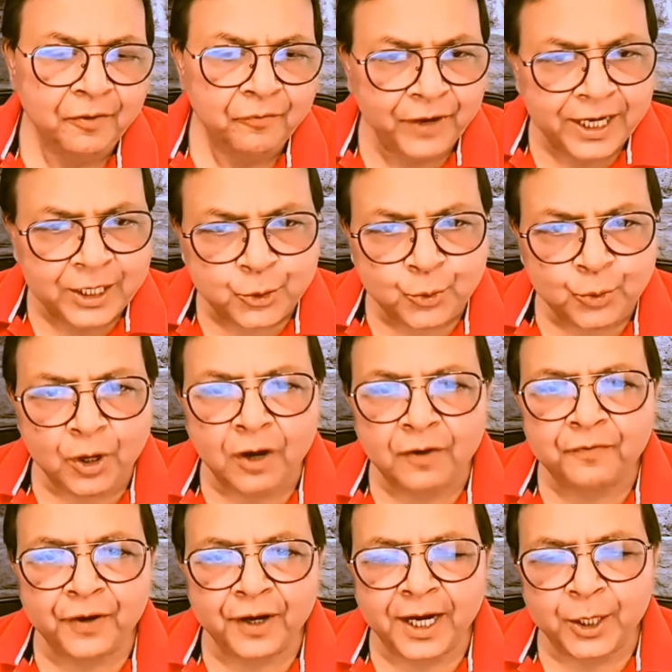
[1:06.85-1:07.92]
Friends, do not
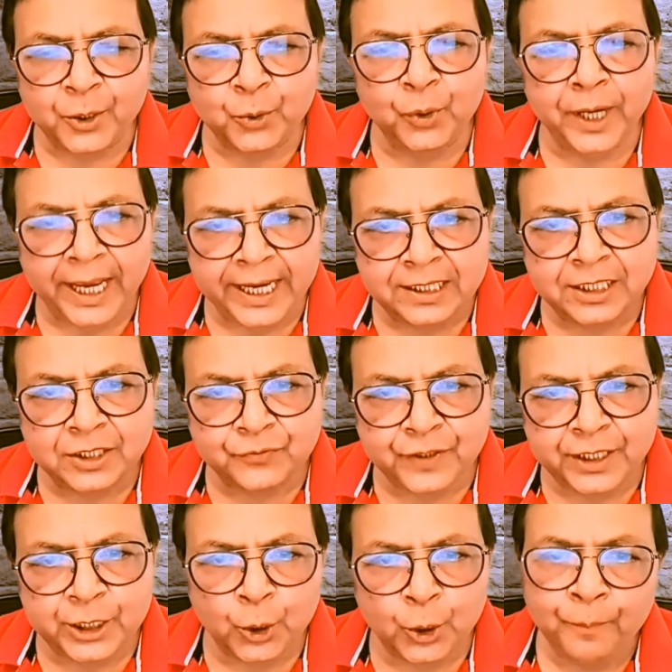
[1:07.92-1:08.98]
forget to like this
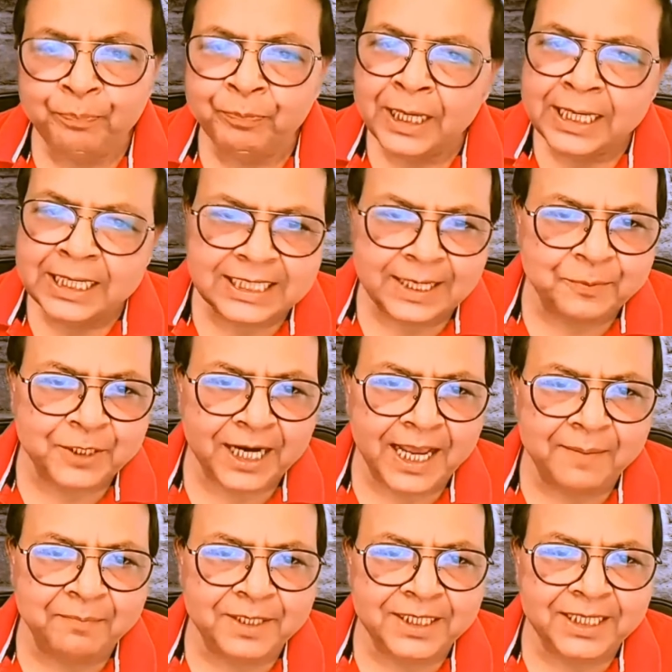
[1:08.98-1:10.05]
video,
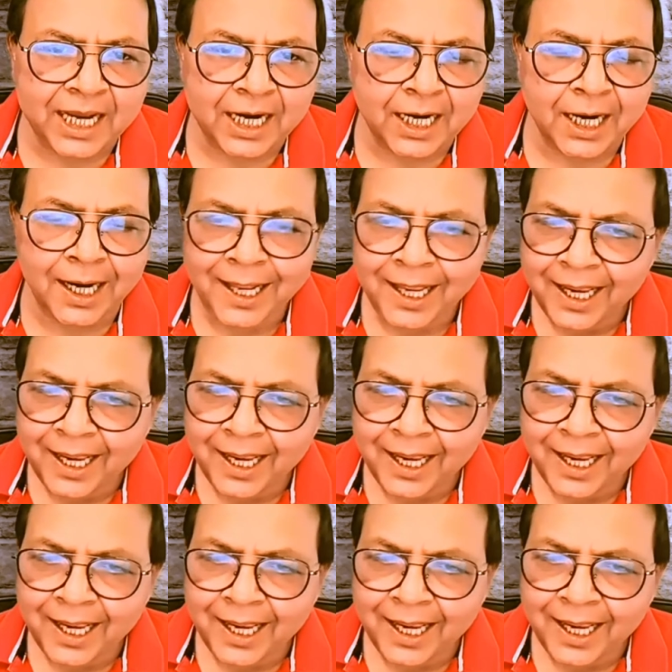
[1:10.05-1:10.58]
subscribe the channel,